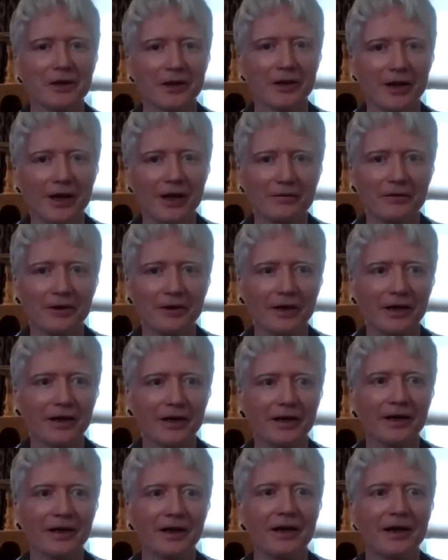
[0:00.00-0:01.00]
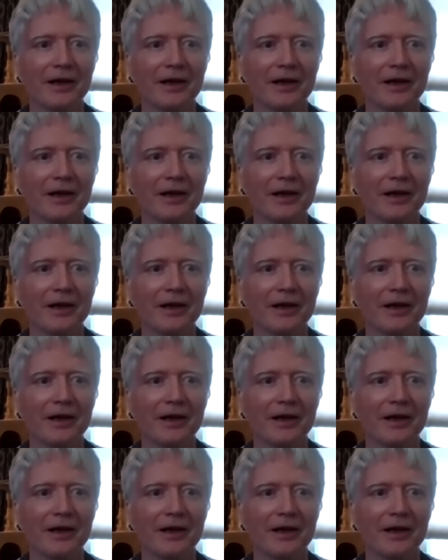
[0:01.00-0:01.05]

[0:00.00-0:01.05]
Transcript: Can I offer a